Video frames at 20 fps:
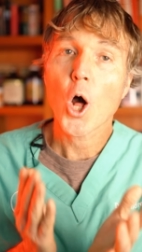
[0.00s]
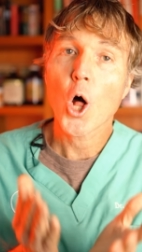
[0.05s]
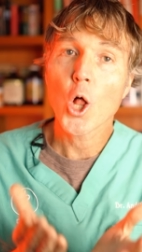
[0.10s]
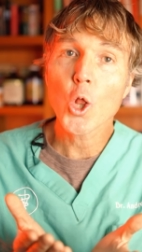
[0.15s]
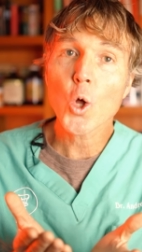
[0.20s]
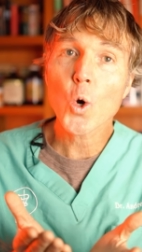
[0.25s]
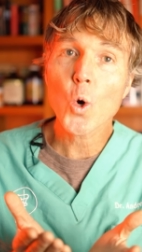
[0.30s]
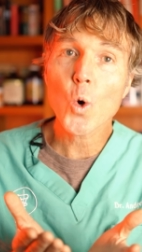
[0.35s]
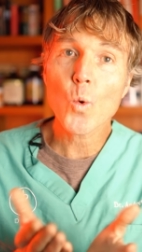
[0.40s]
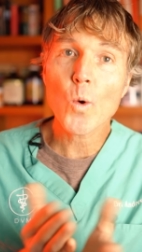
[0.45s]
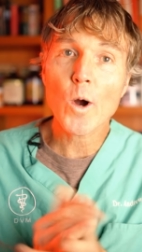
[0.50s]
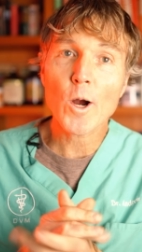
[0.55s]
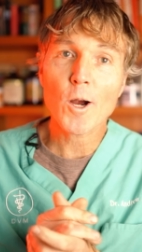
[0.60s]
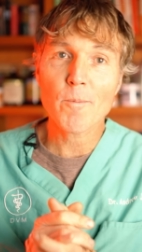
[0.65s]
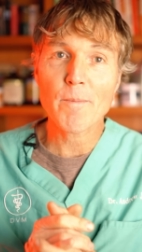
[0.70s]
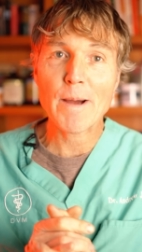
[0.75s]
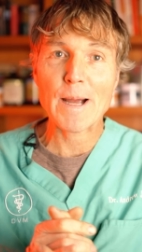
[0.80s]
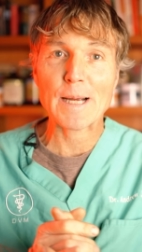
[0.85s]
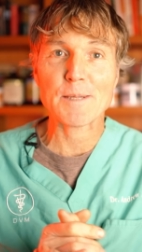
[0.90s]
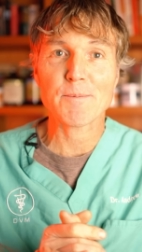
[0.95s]
Hello,
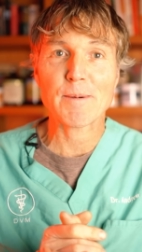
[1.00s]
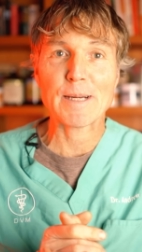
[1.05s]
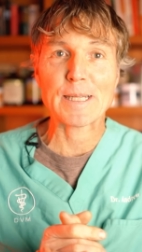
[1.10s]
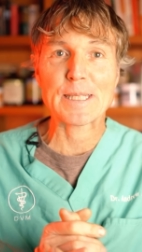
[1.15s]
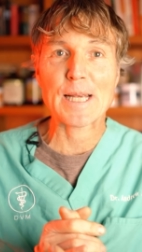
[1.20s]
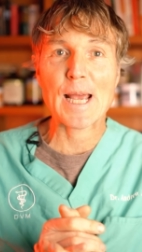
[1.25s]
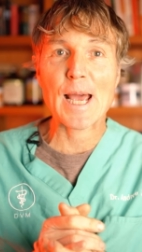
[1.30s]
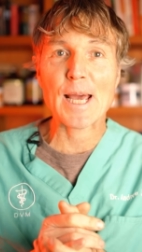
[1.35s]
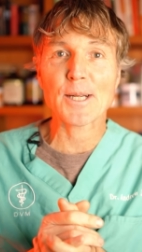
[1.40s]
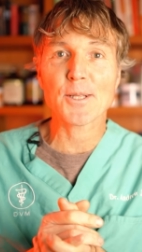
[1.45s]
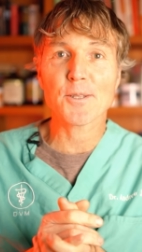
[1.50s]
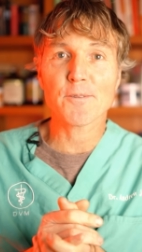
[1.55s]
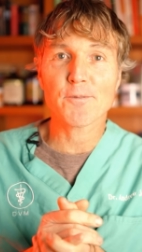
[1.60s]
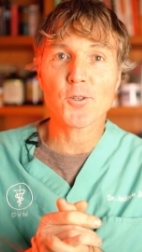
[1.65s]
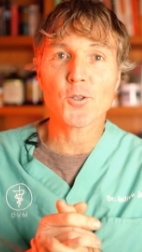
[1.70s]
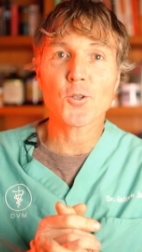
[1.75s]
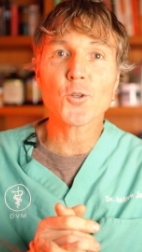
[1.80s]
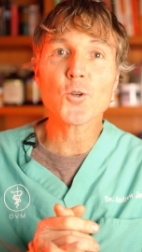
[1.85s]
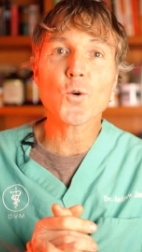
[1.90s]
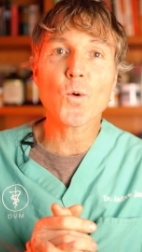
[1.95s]
welcome back to my channel. If
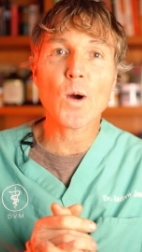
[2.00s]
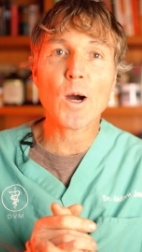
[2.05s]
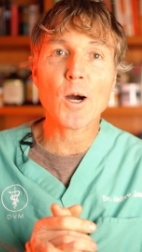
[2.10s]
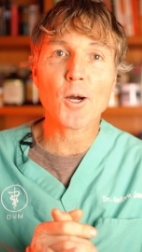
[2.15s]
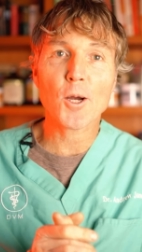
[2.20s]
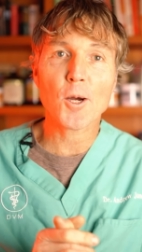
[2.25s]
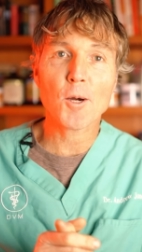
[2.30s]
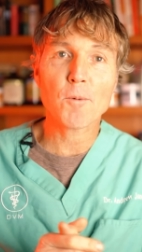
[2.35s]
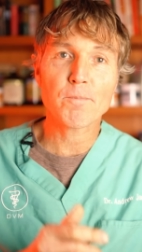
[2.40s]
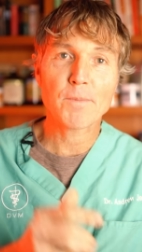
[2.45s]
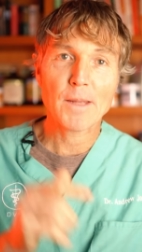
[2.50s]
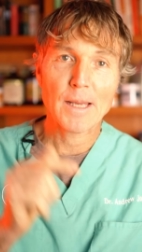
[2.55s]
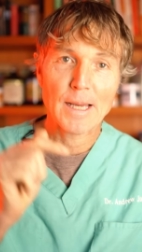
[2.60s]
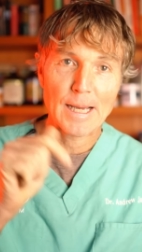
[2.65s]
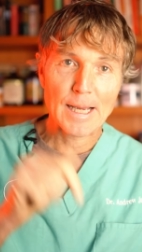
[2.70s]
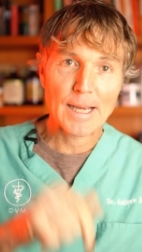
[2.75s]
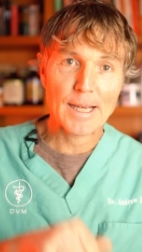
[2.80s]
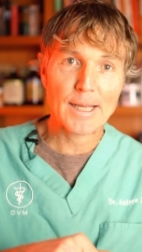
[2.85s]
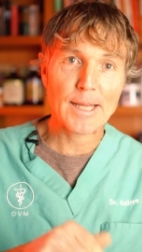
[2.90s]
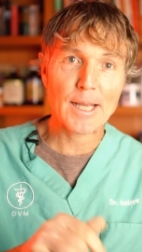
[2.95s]
you're new, welcome.
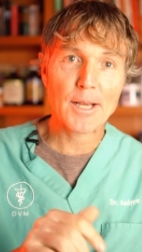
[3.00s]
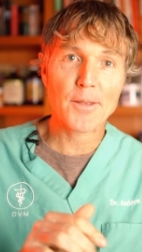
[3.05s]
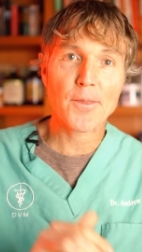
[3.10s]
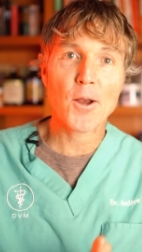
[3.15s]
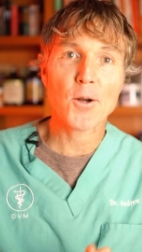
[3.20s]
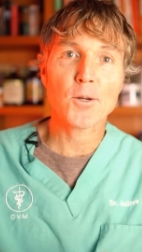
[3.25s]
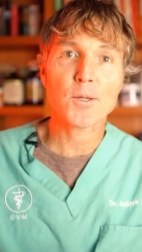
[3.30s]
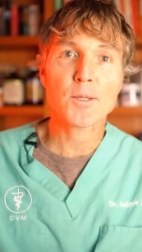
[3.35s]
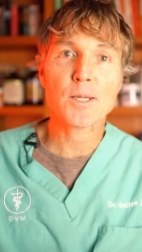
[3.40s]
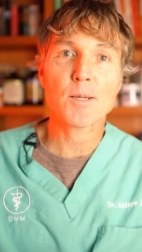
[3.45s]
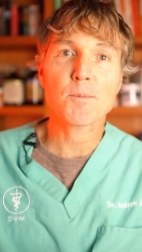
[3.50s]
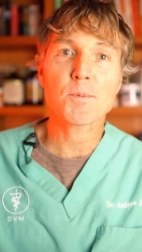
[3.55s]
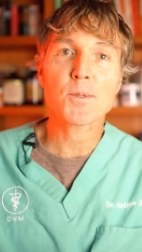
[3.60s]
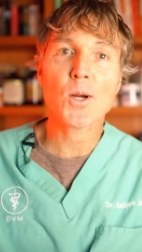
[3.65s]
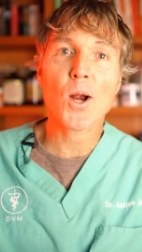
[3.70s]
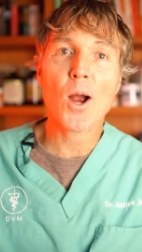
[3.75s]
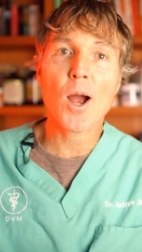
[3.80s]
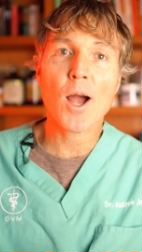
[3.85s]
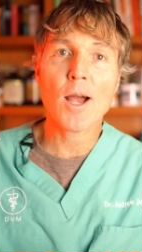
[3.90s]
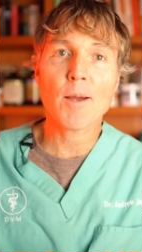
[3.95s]
Click there to
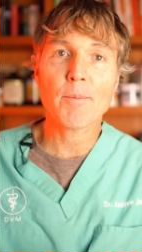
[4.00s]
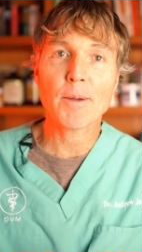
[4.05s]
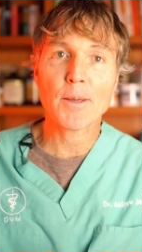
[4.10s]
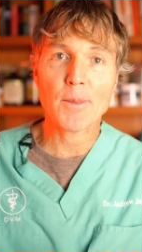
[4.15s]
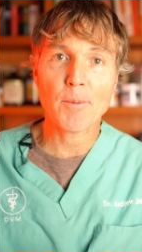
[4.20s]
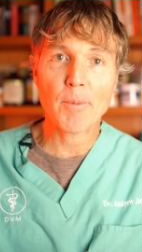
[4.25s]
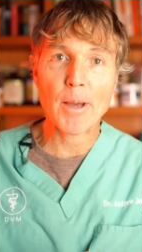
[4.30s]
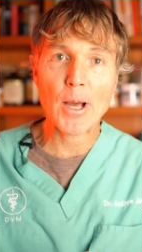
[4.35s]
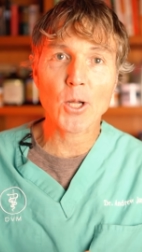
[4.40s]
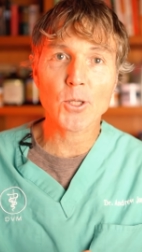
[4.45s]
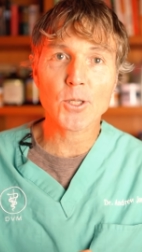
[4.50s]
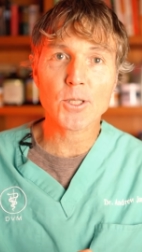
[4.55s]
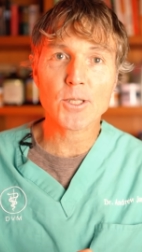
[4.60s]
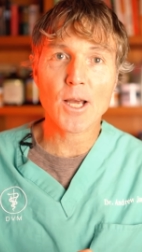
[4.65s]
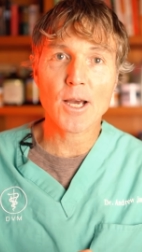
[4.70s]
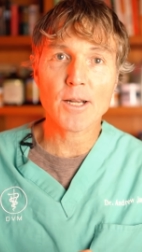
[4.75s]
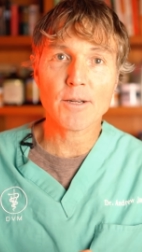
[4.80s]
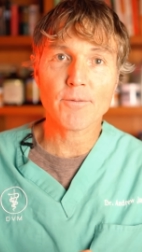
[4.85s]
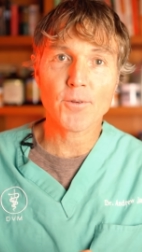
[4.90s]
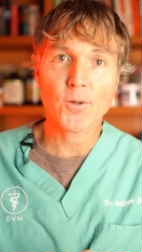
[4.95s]
subscribe, hit the bell to
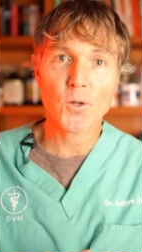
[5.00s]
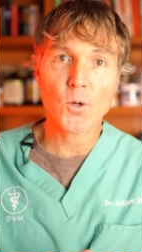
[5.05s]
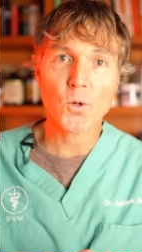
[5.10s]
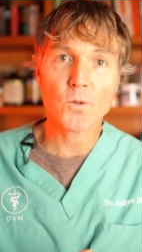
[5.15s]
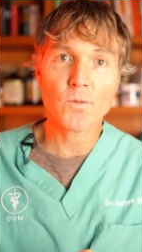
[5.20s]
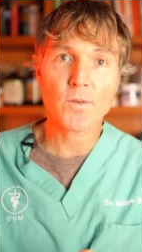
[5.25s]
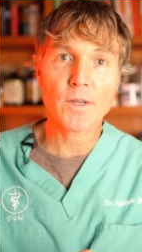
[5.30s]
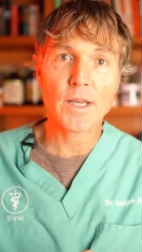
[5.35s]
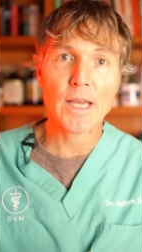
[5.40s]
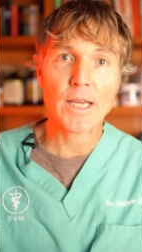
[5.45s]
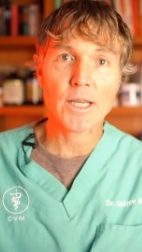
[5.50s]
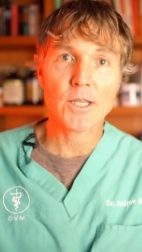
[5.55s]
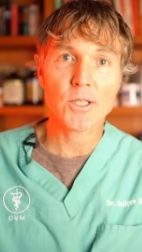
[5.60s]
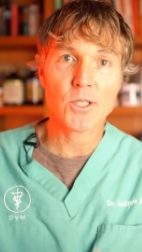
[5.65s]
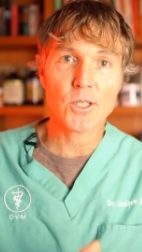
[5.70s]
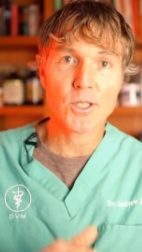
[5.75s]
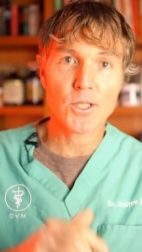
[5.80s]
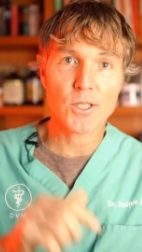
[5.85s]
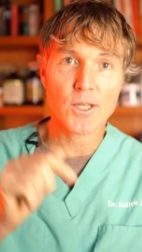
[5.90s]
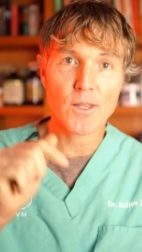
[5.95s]
sign up for
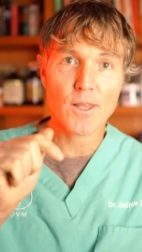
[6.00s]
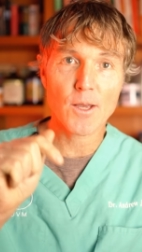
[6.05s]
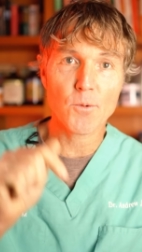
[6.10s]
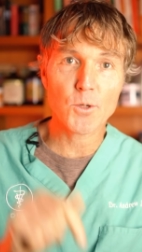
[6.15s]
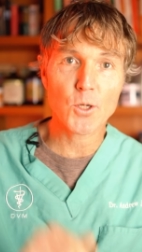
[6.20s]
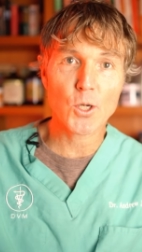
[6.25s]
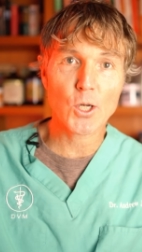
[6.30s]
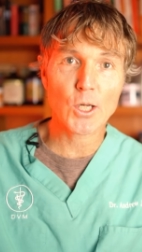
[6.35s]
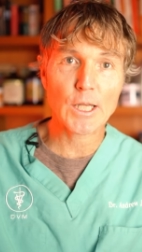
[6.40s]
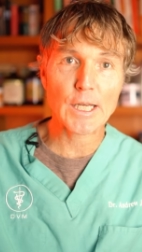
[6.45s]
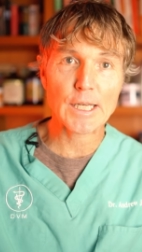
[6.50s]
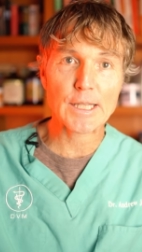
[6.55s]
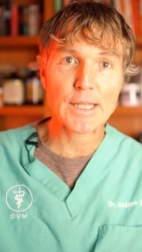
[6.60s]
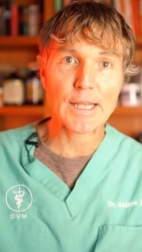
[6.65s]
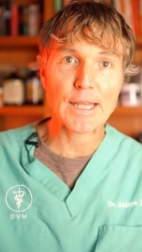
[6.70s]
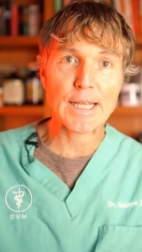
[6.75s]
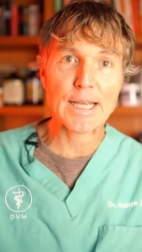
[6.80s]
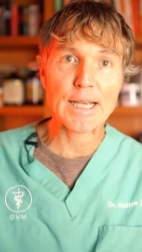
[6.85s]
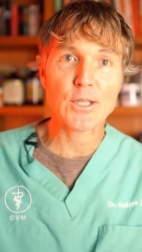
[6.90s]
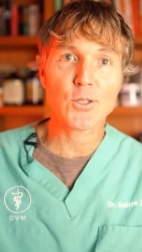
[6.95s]
notifications, and then when you click
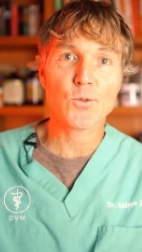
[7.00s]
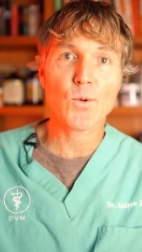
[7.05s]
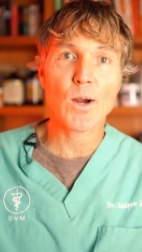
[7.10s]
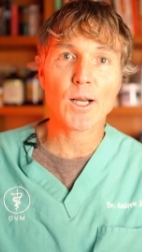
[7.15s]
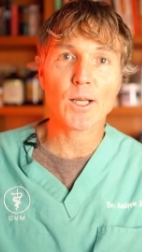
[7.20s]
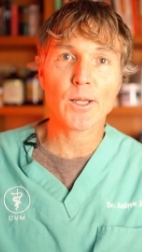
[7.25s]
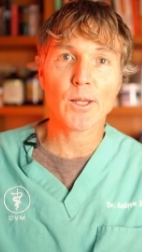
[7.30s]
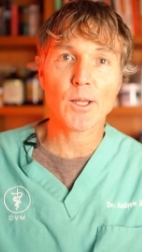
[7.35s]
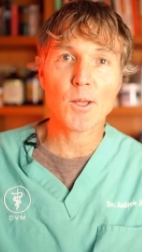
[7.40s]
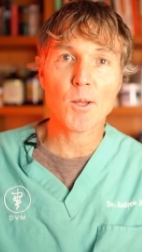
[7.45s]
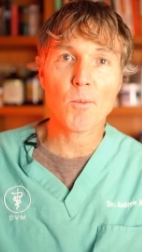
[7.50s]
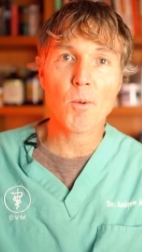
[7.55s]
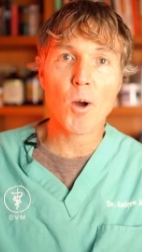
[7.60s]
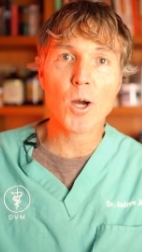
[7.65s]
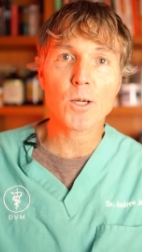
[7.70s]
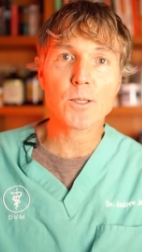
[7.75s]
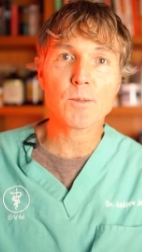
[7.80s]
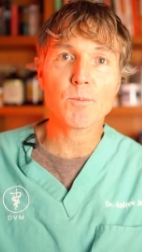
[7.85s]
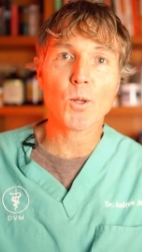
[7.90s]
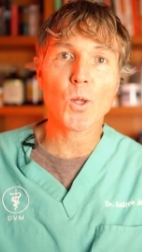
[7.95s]
the link directly in the
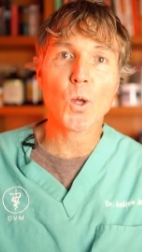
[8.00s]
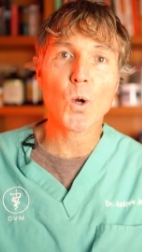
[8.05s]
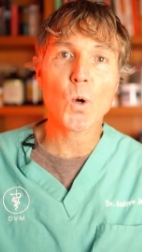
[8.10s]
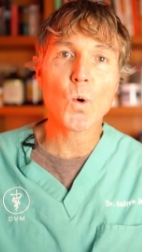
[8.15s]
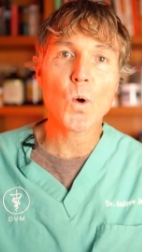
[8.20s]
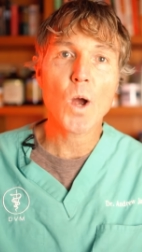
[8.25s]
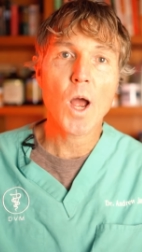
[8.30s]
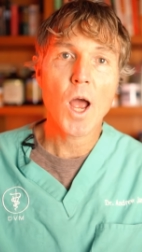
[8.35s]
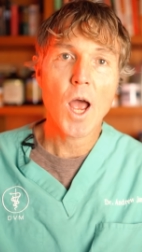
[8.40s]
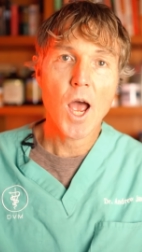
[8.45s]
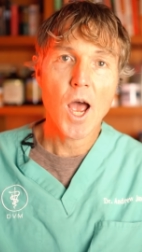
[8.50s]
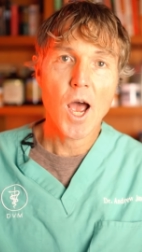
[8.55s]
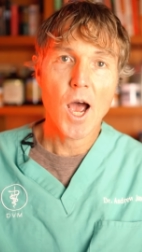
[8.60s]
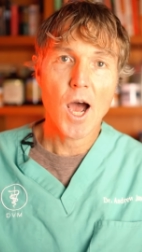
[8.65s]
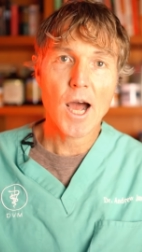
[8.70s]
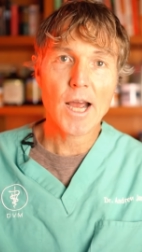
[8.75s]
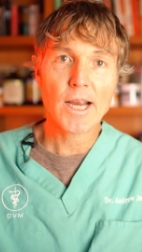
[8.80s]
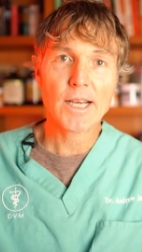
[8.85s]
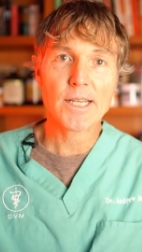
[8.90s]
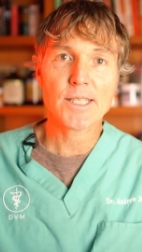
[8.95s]
box below,
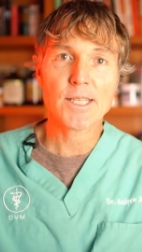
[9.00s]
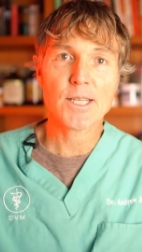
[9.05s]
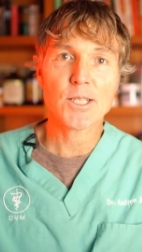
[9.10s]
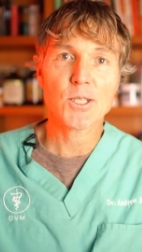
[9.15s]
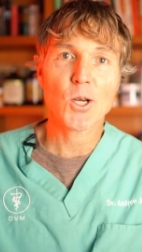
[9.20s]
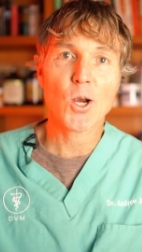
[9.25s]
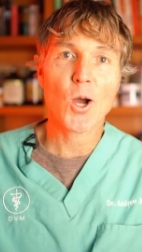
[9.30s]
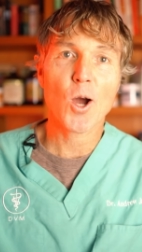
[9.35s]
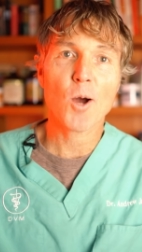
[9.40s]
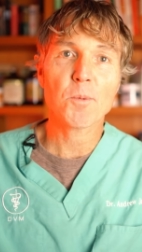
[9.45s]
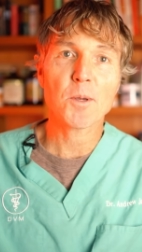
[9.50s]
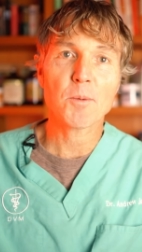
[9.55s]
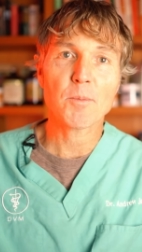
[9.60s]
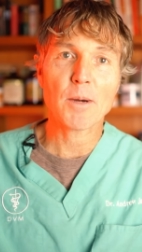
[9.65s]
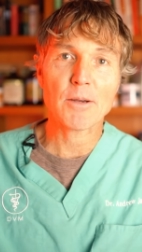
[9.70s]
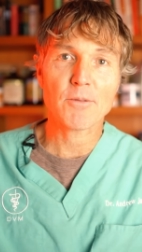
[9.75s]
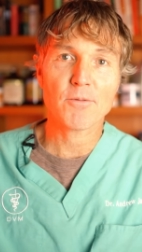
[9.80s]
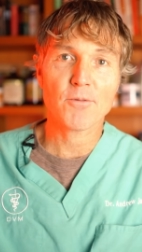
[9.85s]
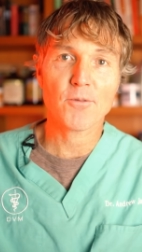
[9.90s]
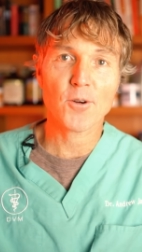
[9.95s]
I can send you a copy of
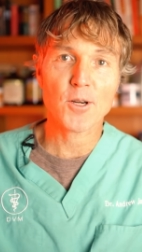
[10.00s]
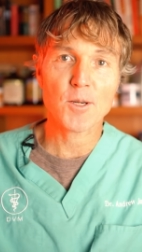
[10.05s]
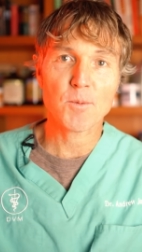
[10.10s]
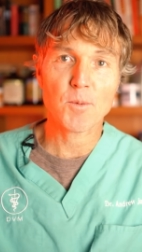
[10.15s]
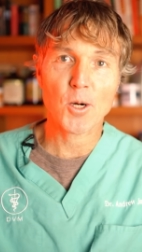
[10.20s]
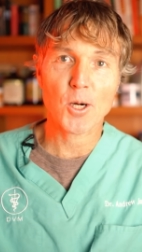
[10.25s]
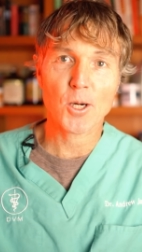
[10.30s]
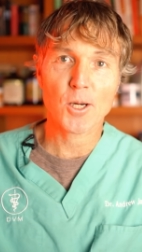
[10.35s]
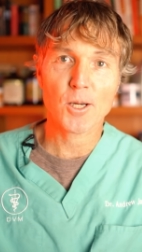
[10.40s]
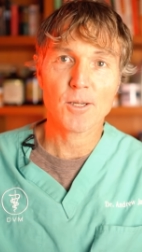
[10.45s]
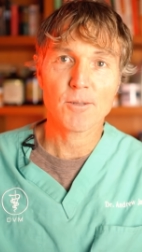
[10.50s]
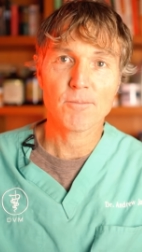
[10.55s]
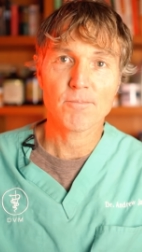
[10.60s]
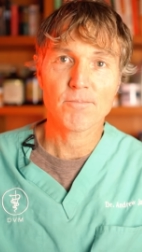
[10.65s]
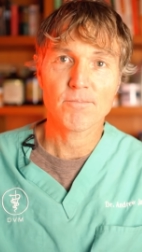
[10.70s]
my free book.